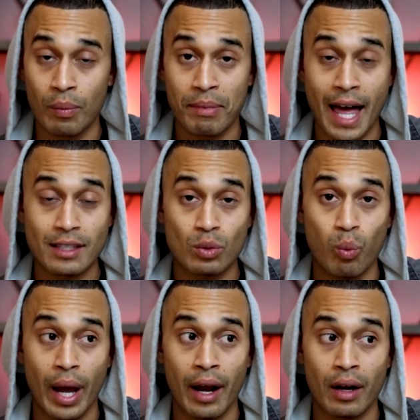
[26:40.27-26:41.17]
that's
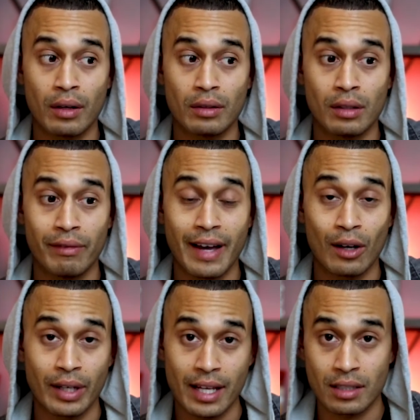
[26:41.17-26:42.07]
where the
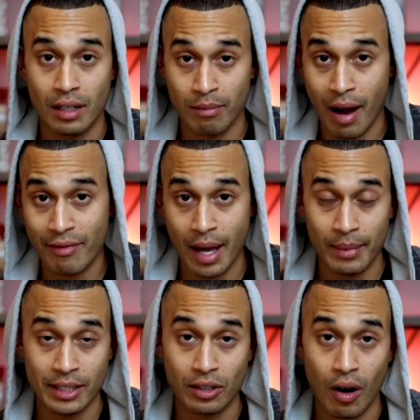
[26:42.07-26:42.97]
foundation of my
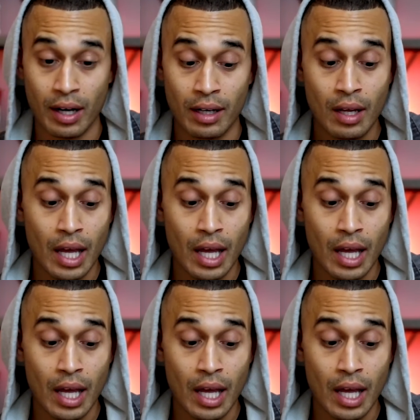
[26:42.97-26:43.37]
family started.